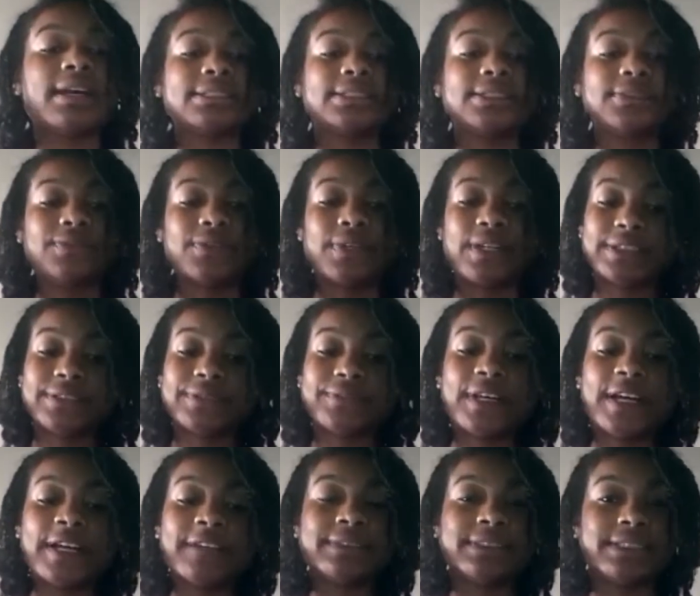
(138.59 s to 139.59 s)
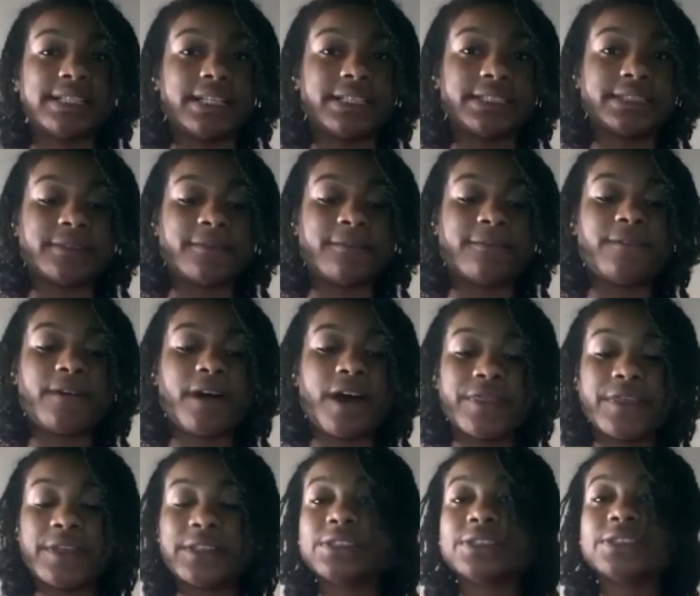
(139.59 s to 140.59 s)
So verse 5 says,
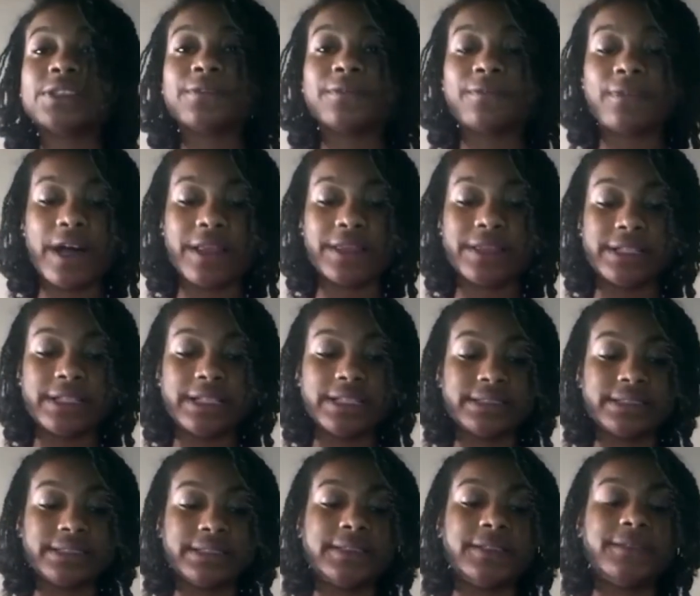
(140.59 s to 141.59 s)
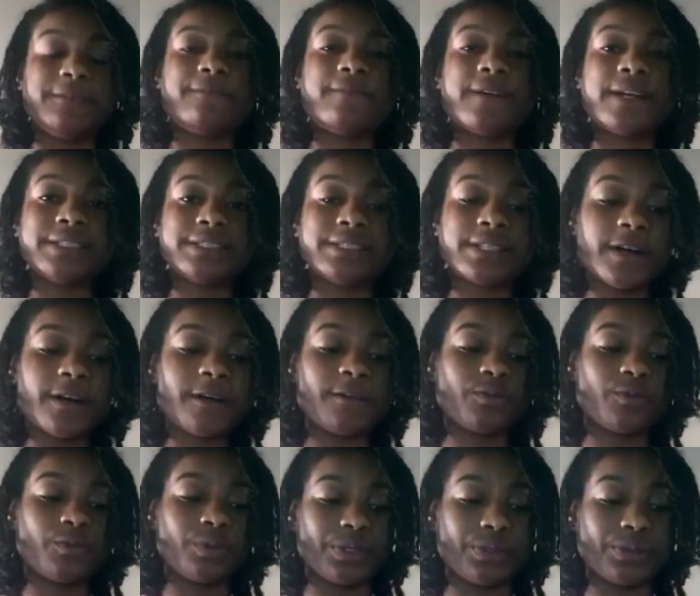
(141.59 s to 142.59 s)
"Father to the fatherless, defender
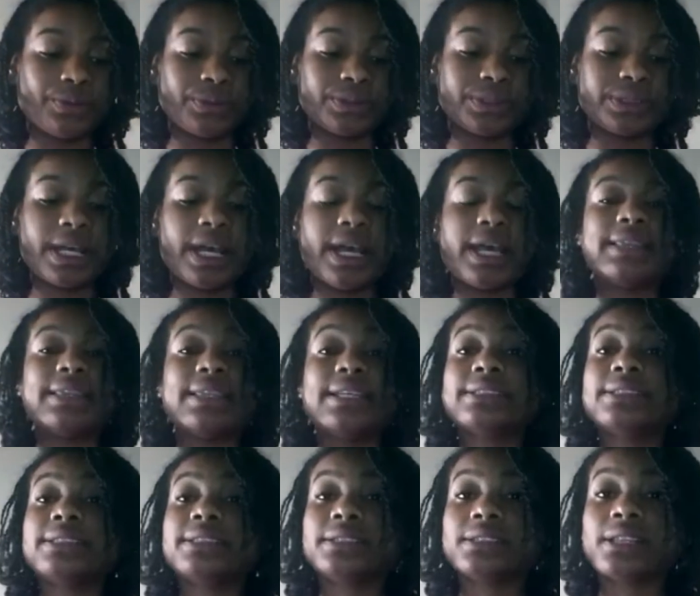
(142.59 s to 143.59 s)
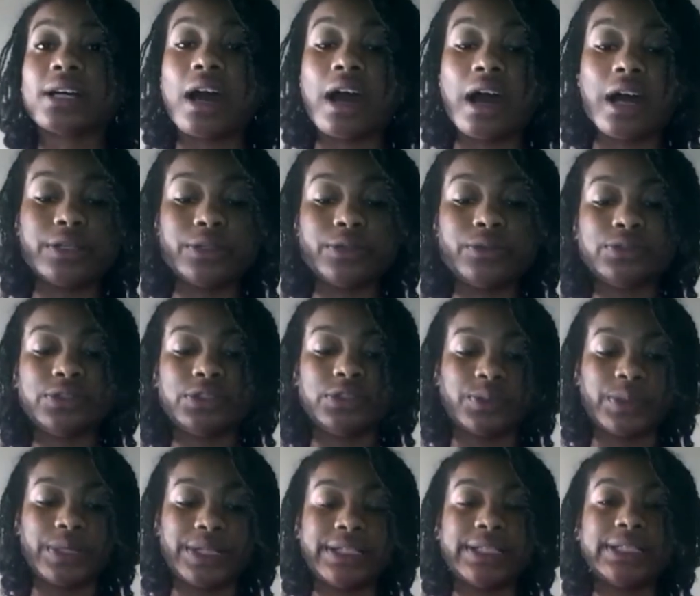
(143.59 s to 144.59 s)
of widows, this is God whose
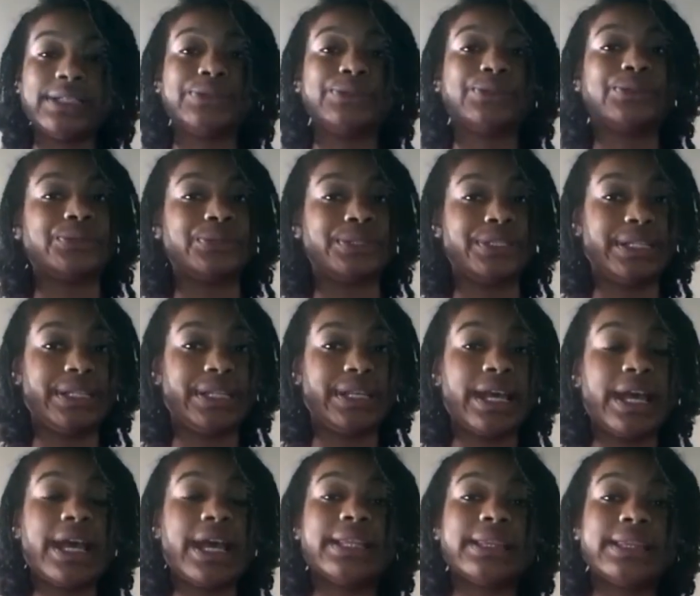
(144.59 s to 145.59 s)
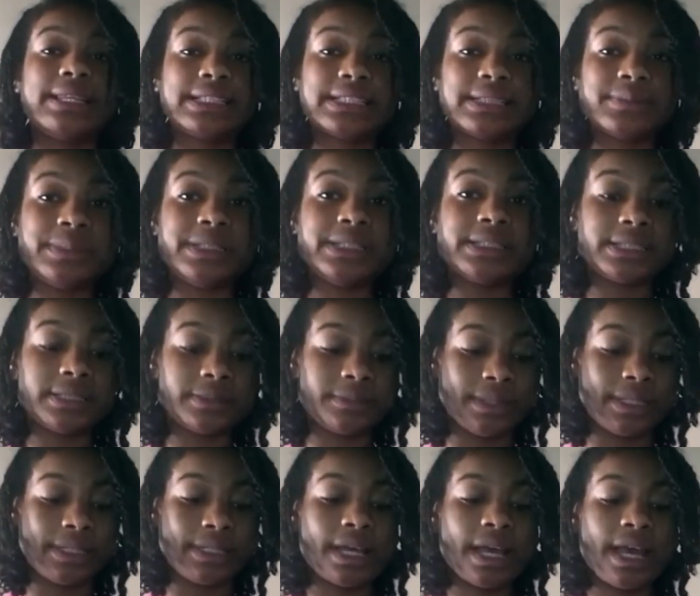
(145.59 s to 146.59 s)
dwelling is holy." This means to
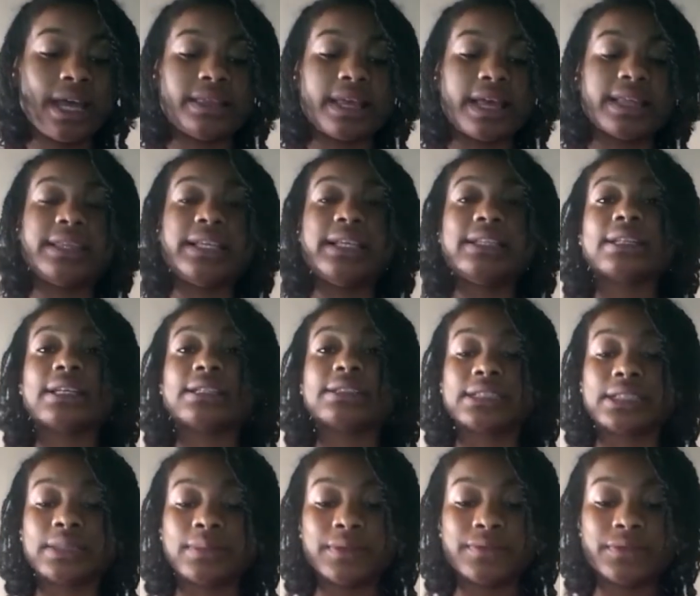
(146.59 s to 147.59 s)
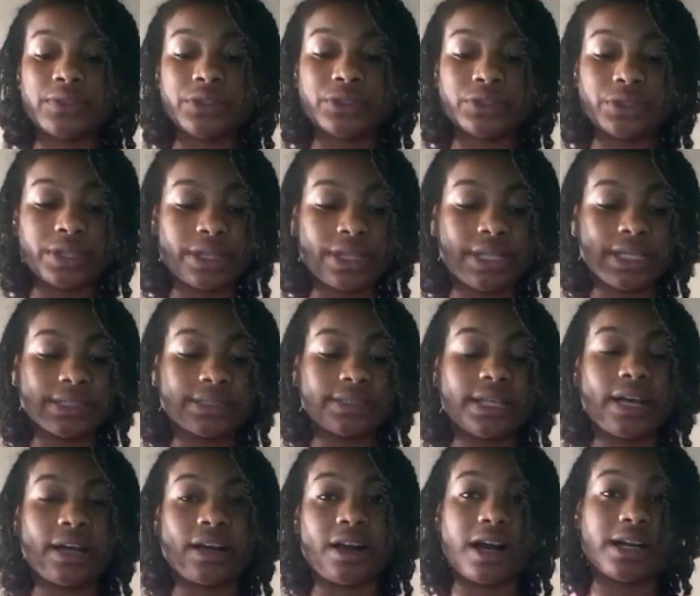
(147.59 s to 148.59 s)
me that these are some of the good things
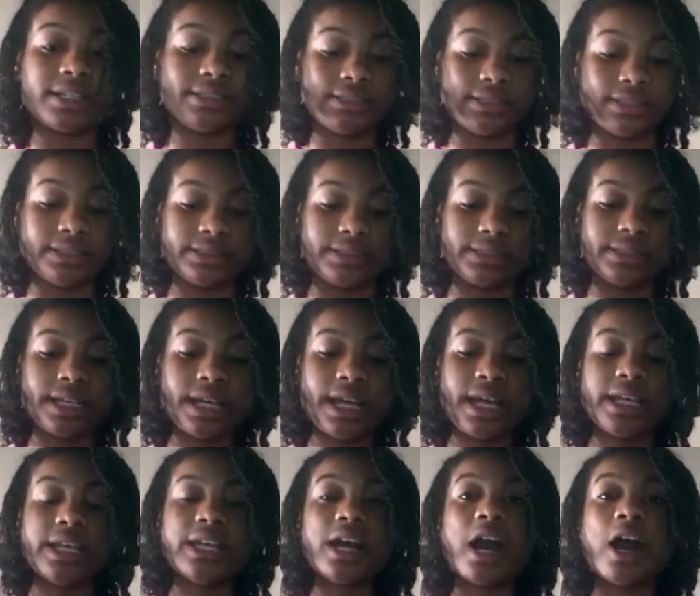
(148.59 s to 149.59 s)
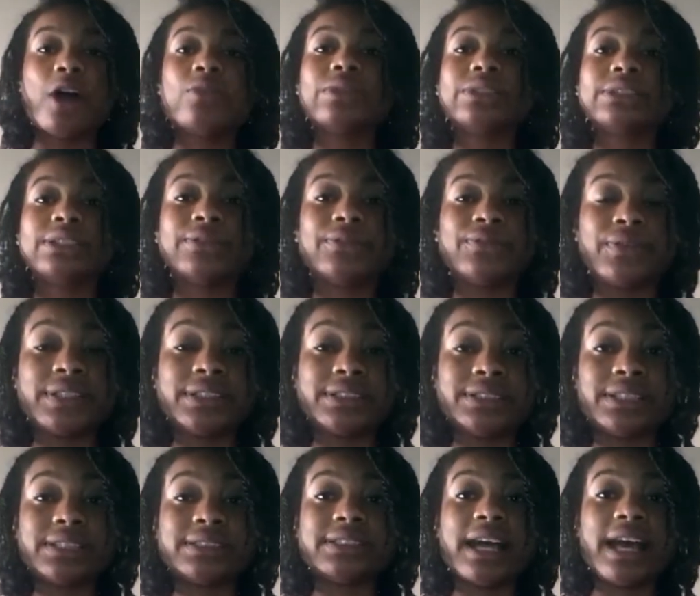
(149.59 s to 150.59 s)
that God does. He always
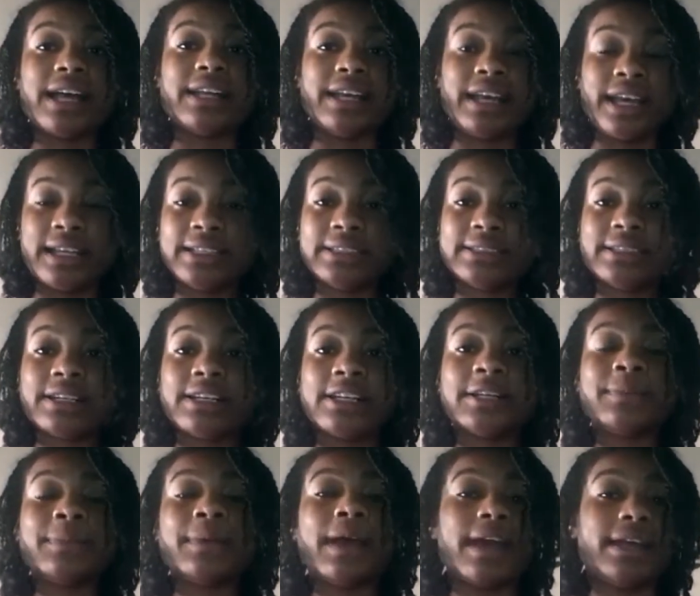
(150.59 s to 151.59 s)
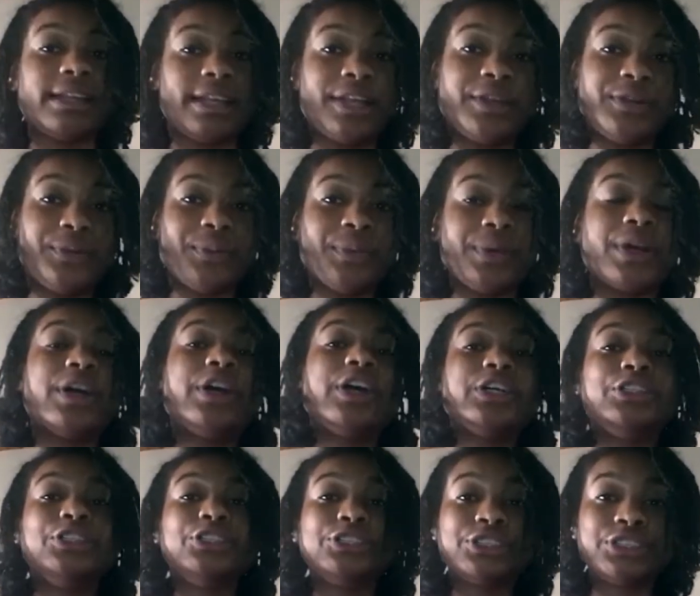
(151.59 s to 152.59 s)
defends us at any time and anywhere.
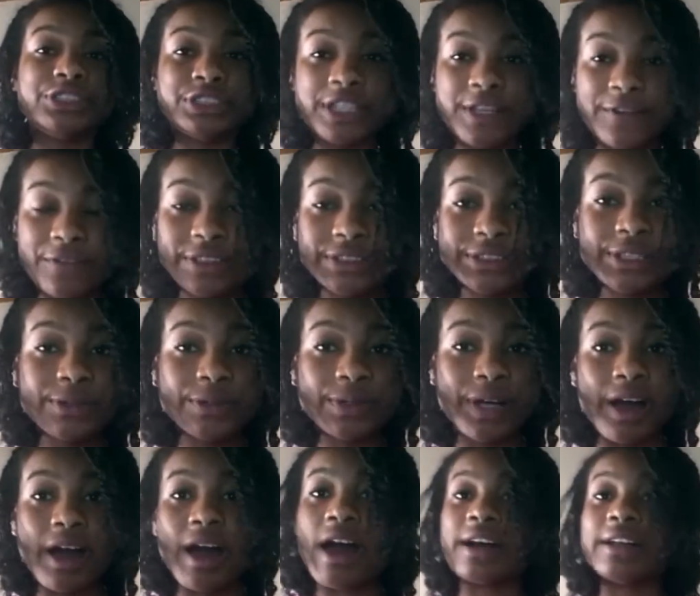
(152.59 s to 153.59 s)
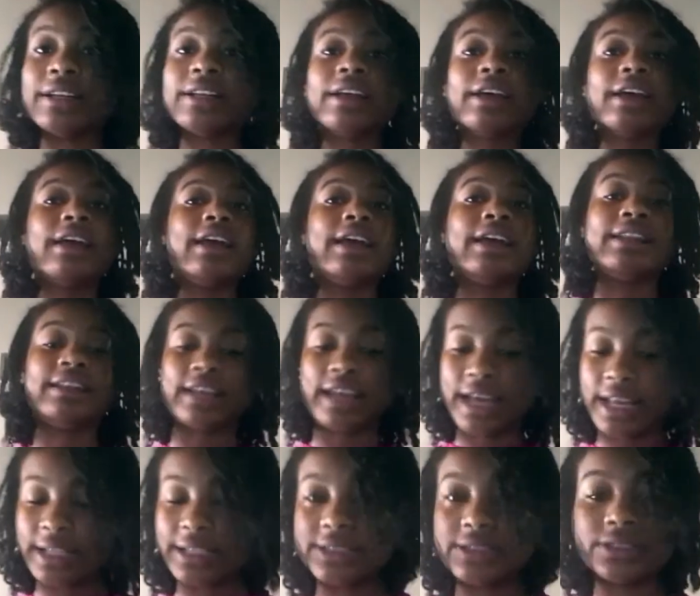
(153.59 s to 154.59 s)
You should never doubt God in
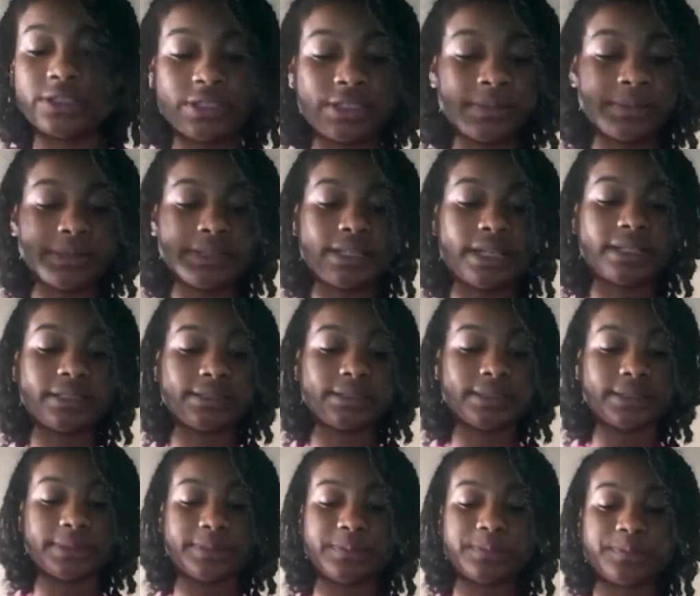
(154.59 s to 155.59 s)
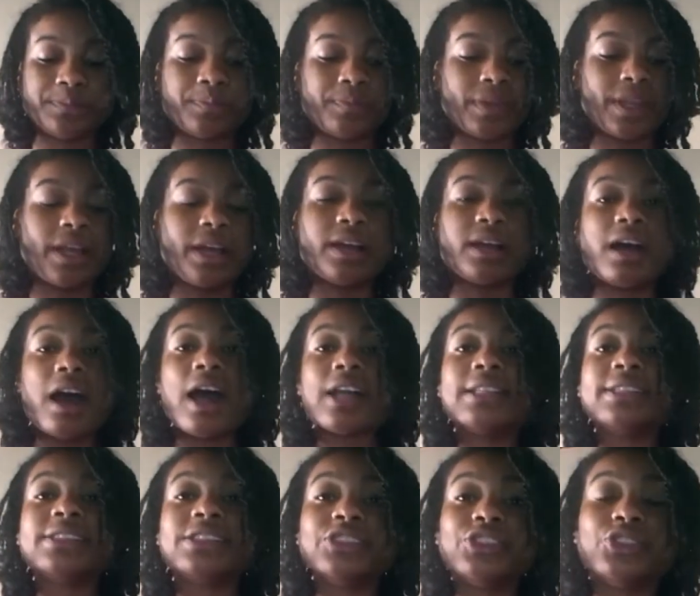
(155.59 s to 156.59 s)
any circumstance.
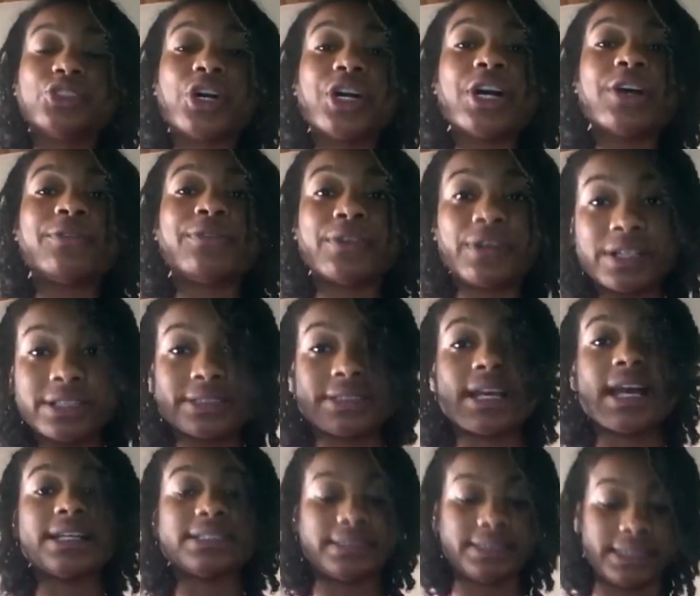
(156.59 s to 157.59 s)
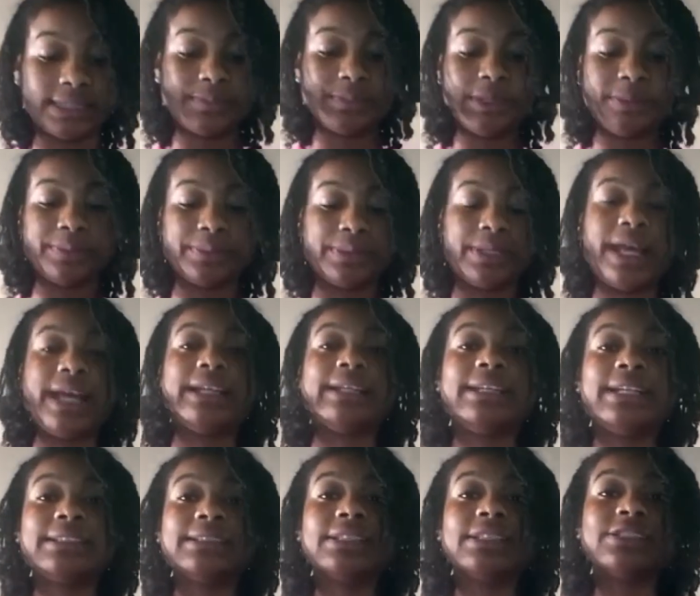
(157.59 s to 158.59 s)
God is the joy of us as his people
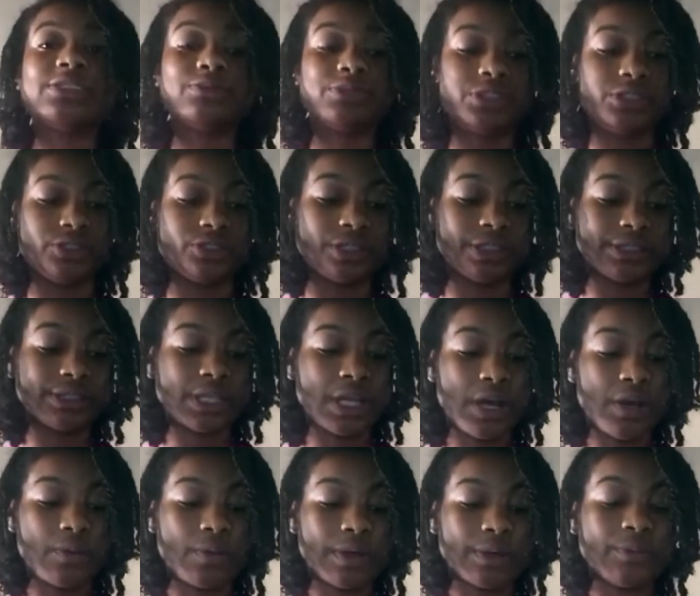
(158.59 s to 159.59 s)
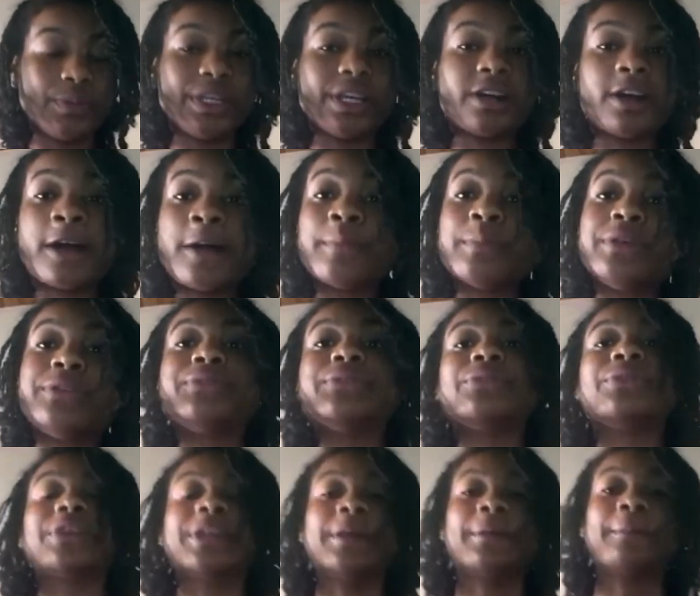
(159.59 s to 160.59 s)
and lets us rejoice when we come
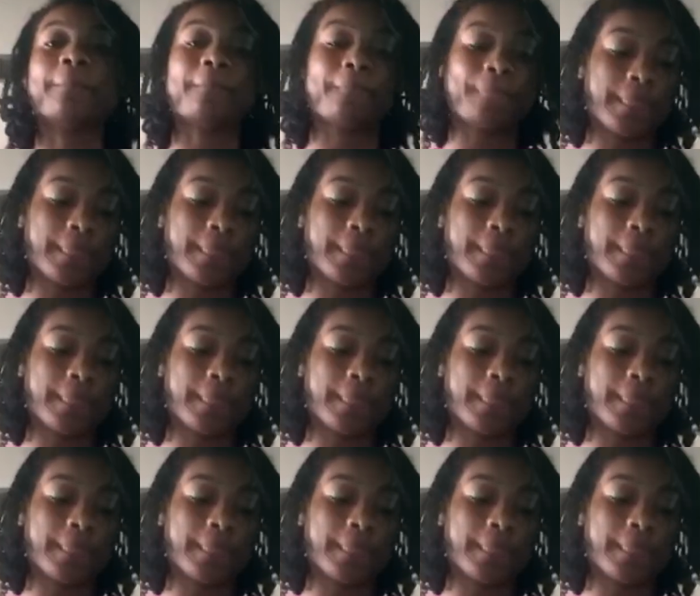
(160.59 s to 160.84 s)
before him.